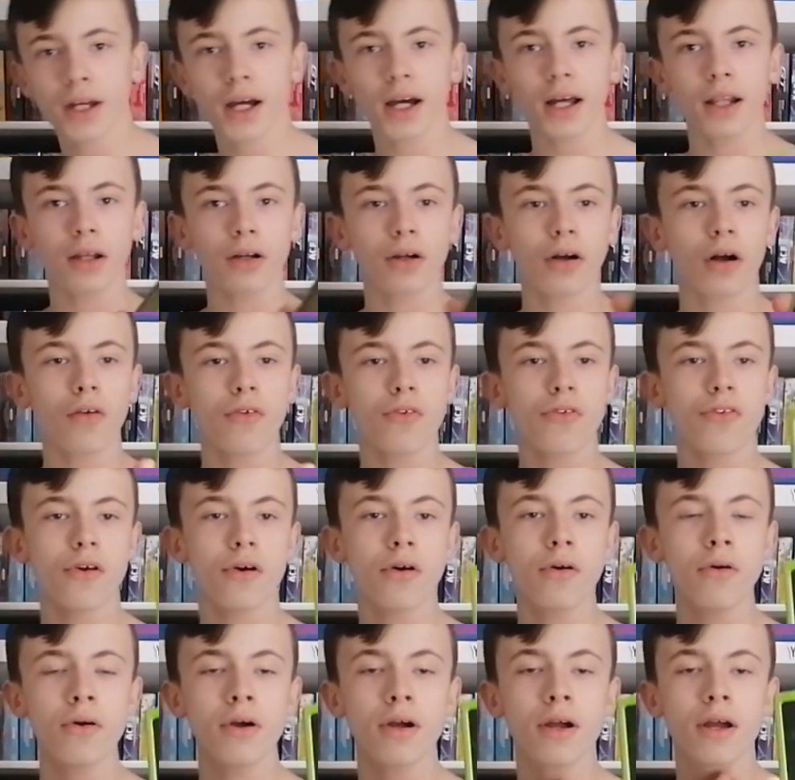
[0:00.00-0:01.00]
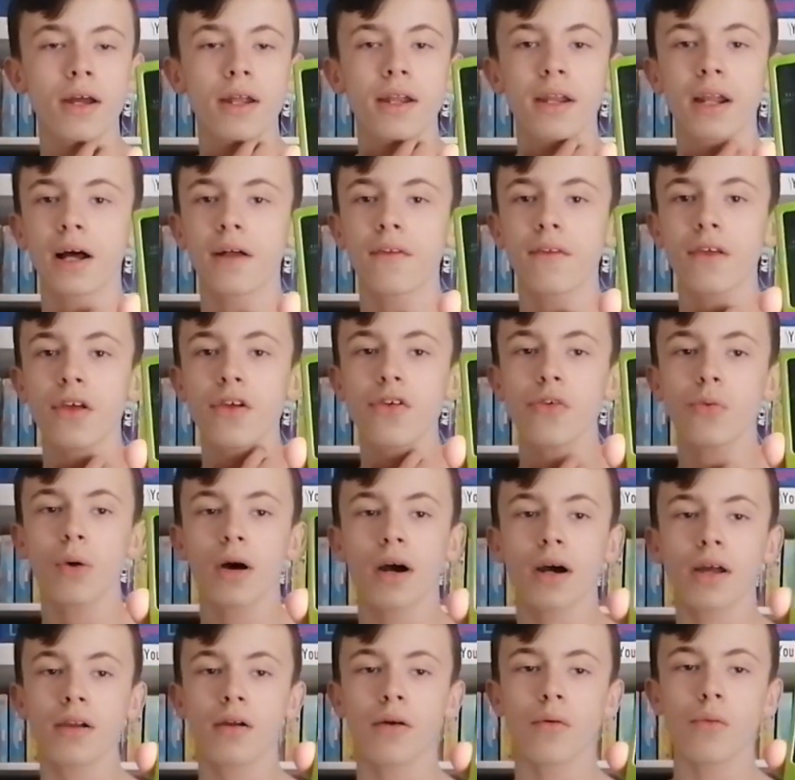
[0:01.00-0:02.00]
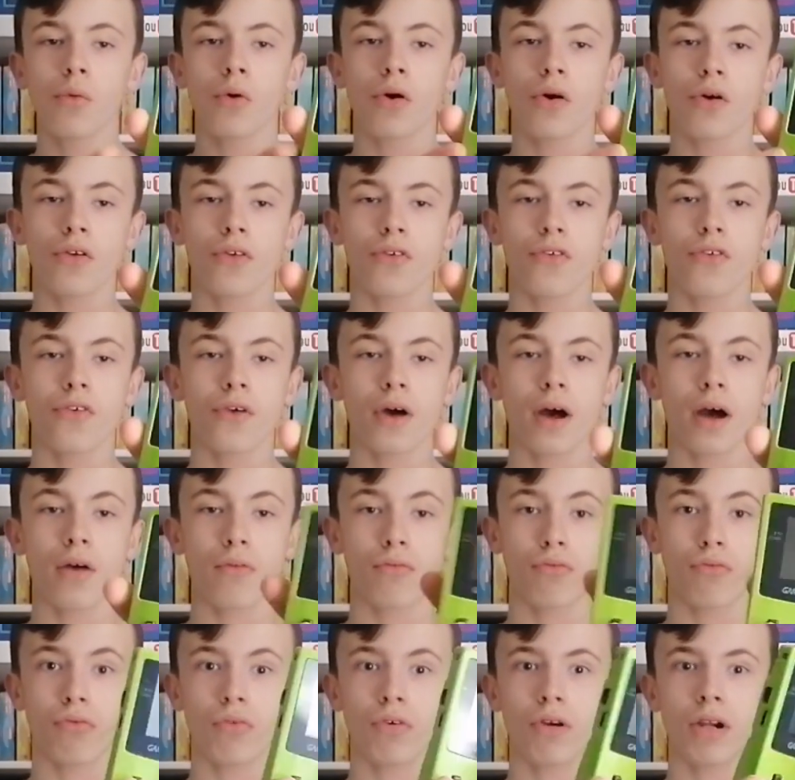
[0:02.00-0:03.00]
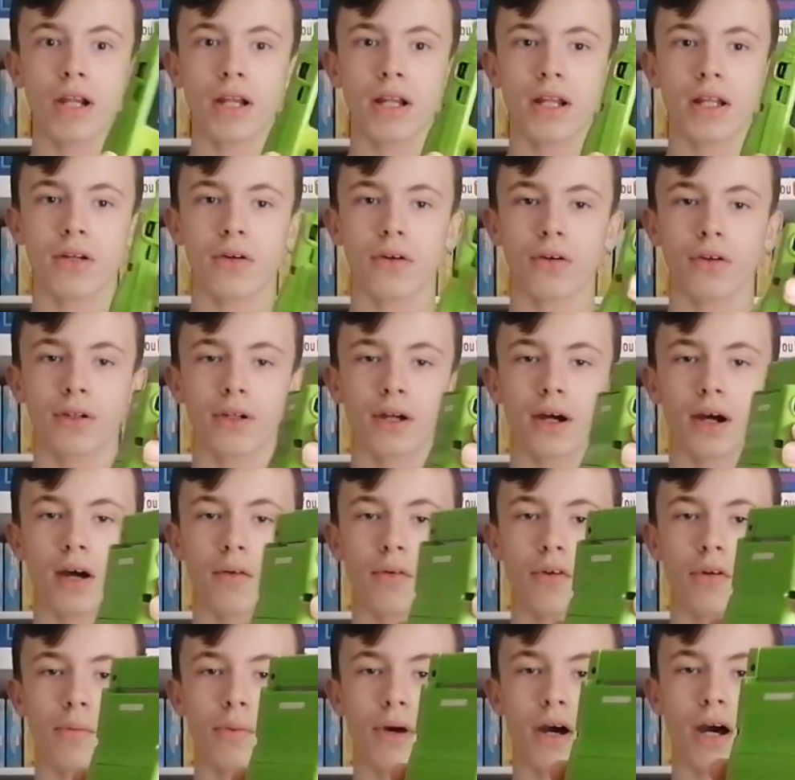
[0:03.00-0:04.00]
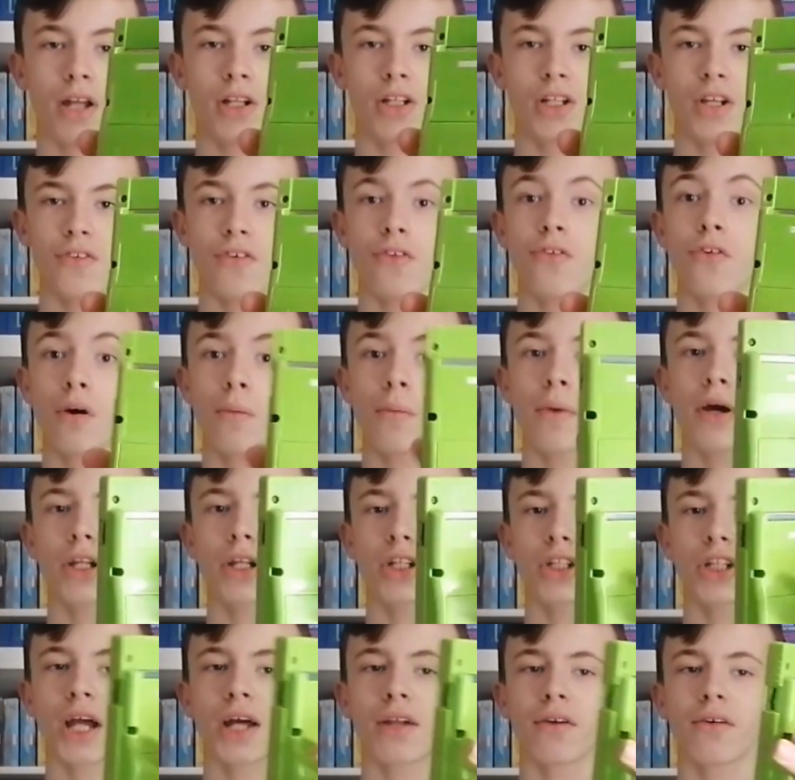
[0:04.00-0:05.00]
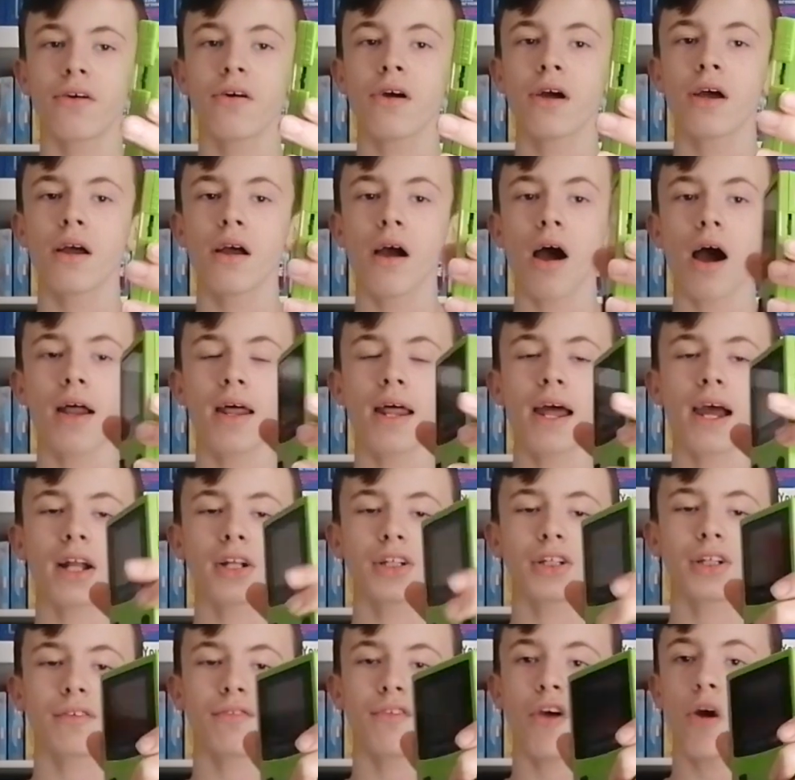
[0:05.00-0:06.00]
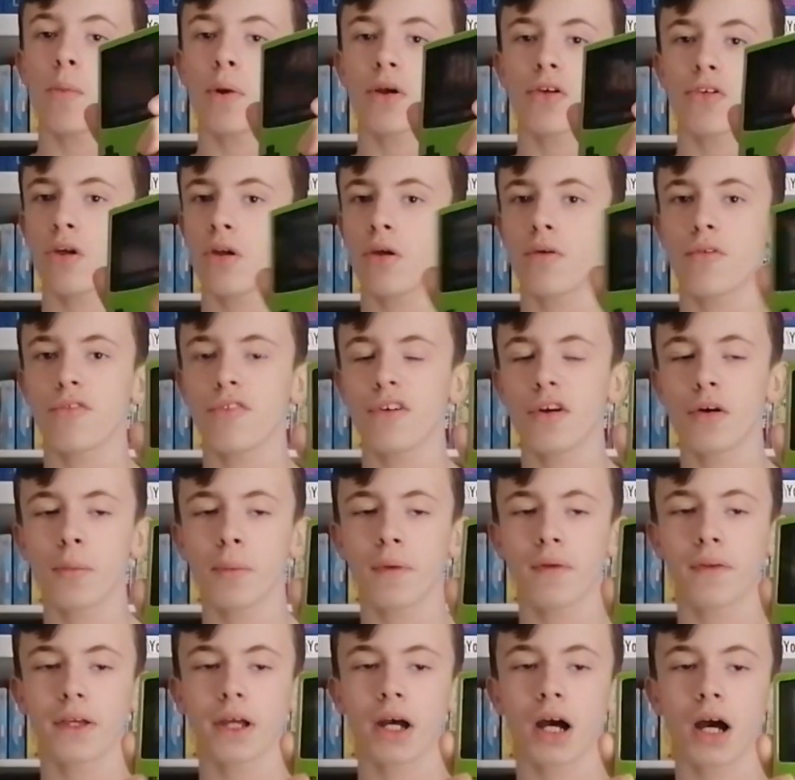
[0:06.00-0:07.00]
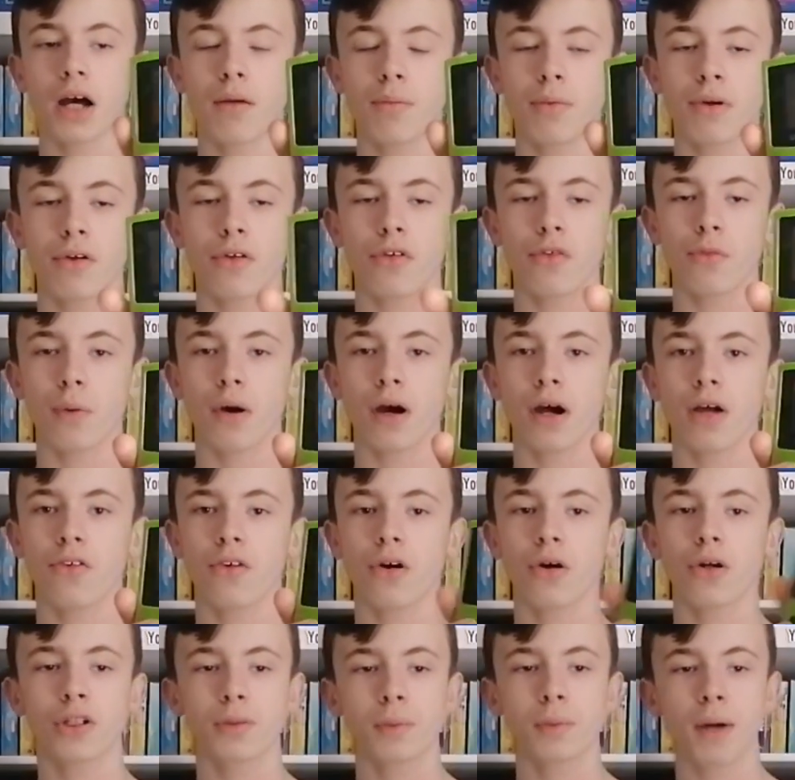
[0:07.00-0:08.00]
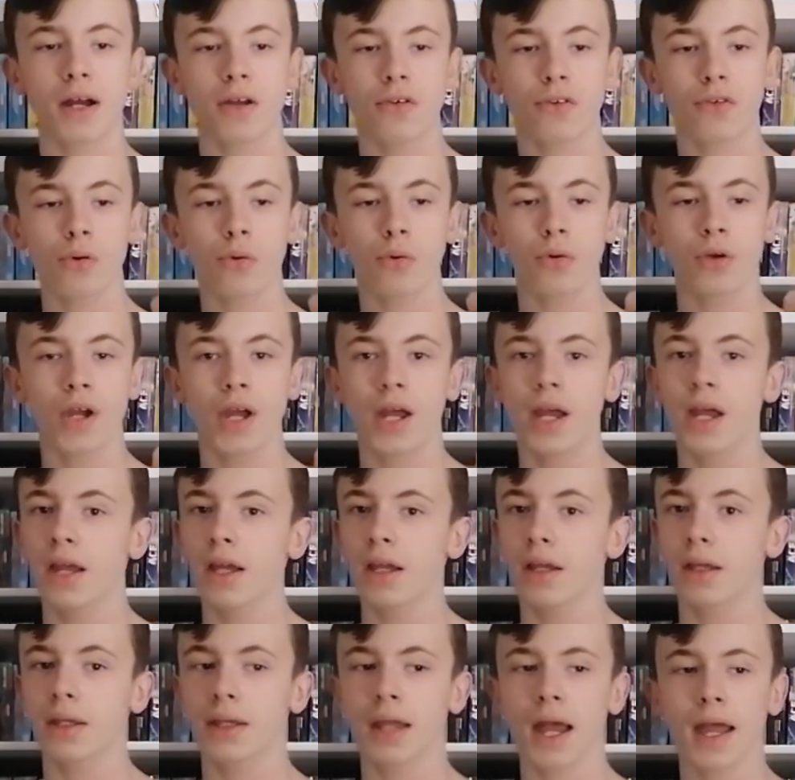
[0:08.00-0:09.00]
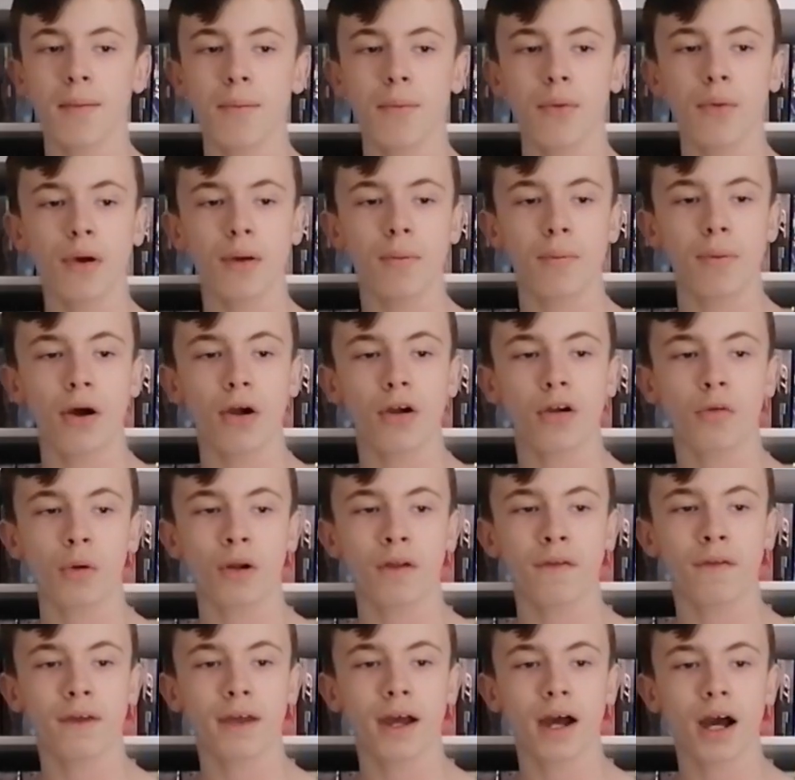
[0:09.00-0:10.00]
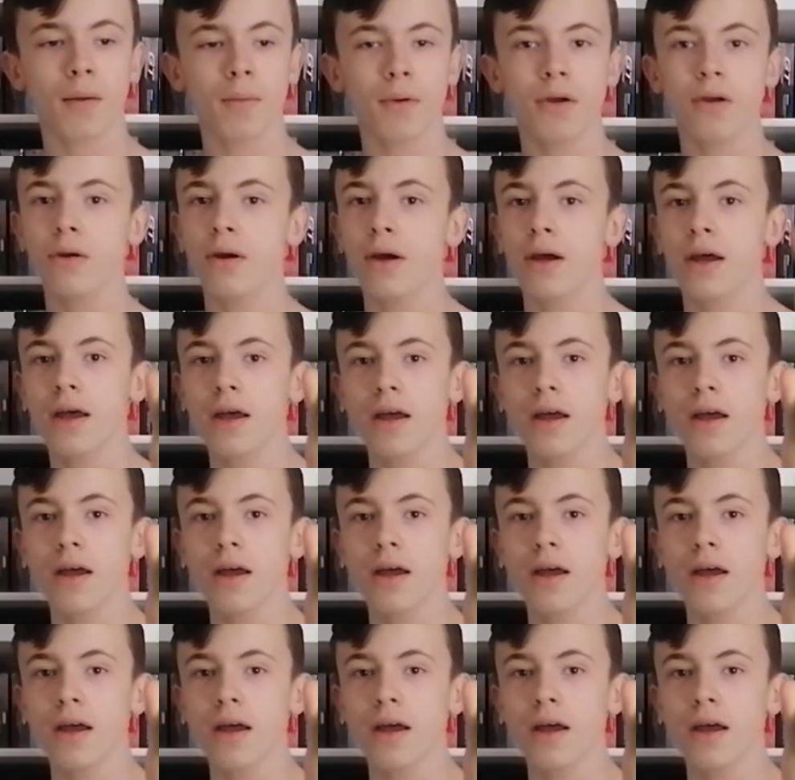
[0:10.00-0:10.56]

Color console. Now this one was a really good car boot purchase. It's on my channel. I didn't actually film it because I don't film at the car boots, but I told you about it. It's called Game Boy and Pokemon at the car boot.